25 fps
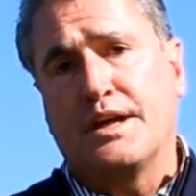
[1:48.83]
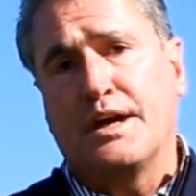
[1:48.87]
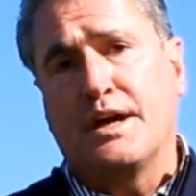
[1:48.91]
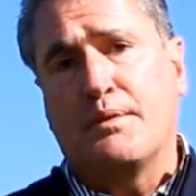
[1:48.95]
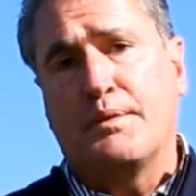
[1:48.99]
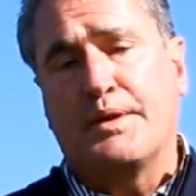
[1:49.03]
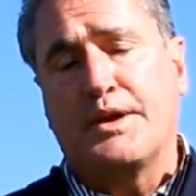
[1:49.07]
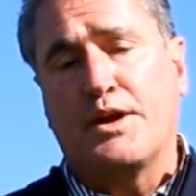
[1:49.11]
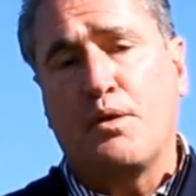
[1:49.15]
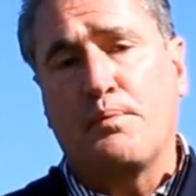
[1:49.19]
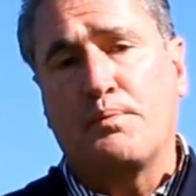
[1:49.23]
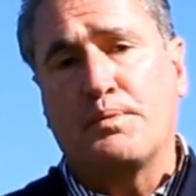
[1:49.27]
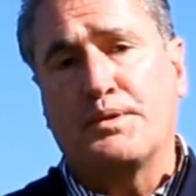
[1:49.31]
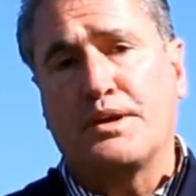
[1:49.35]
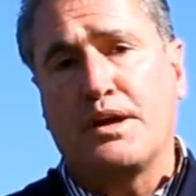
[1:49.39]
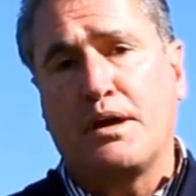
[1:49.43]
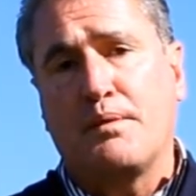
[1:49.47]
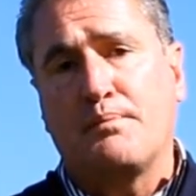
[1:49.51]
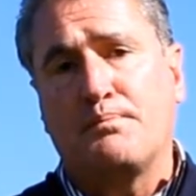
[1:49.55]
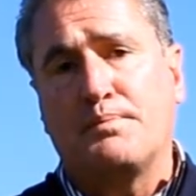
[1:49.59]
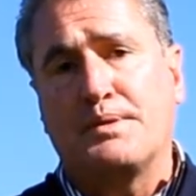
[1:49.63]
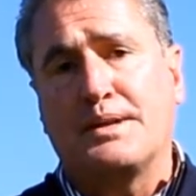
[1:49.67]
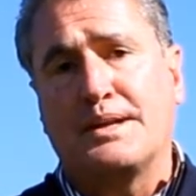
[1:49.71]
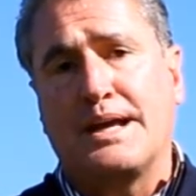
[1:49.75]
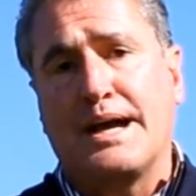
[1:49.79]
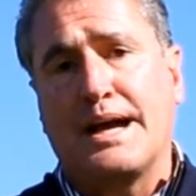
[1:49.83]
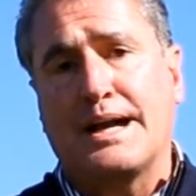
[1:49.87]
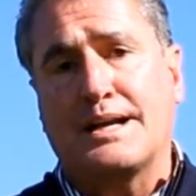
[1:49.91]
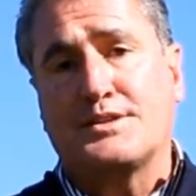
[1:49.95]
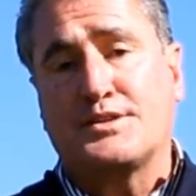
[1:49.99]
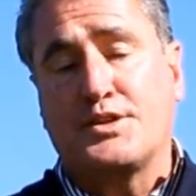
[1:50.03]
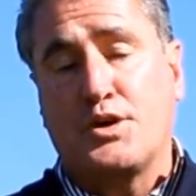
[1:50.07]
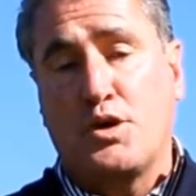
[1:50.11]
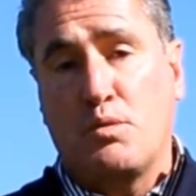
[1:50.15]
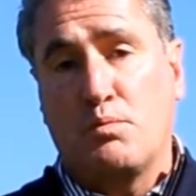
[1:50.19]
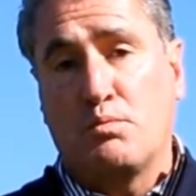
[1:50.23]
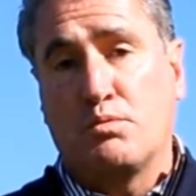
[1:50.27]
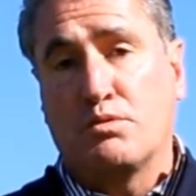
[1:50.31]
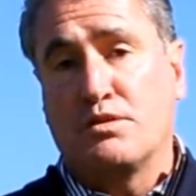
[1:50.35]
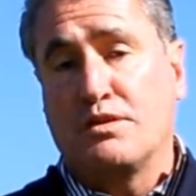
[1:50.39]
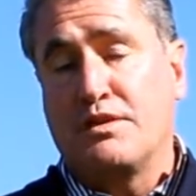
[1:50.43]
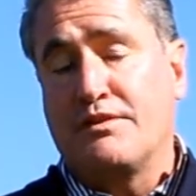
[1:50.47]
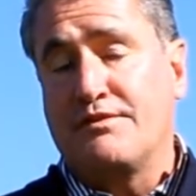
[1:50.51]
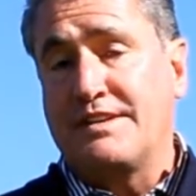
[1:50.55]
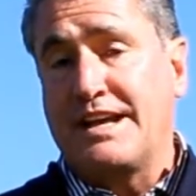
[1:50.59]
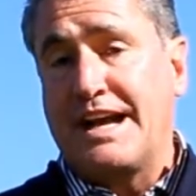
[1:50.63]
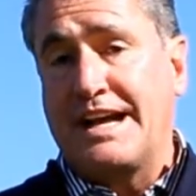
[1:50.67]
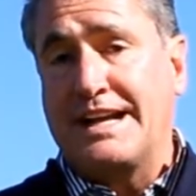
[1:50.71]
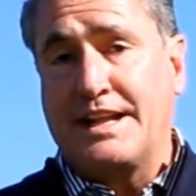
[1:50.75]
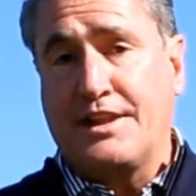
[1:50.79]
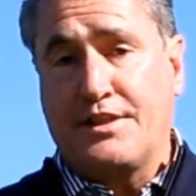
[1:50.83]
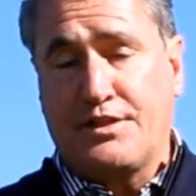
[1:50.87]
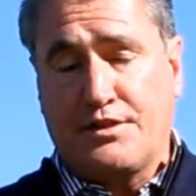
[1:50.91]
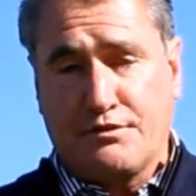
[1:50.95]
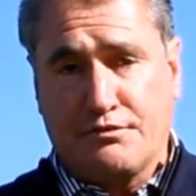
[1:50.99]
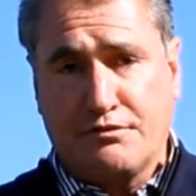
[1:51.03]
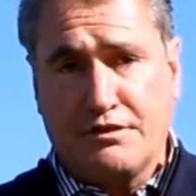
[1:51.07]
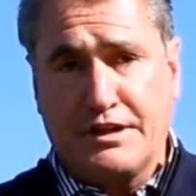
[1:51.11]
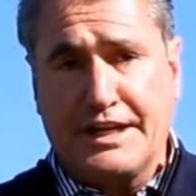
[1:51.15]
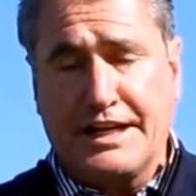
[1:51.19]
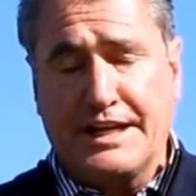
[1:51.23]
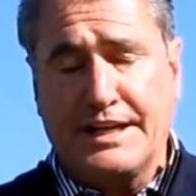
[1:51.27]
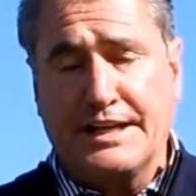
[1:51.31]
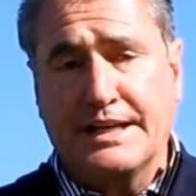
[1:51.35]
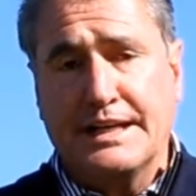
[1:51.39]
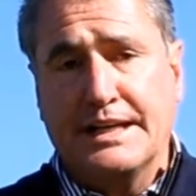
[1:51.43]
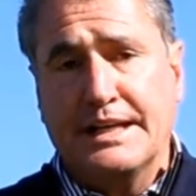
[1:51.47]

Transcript: We opened up in October of '93.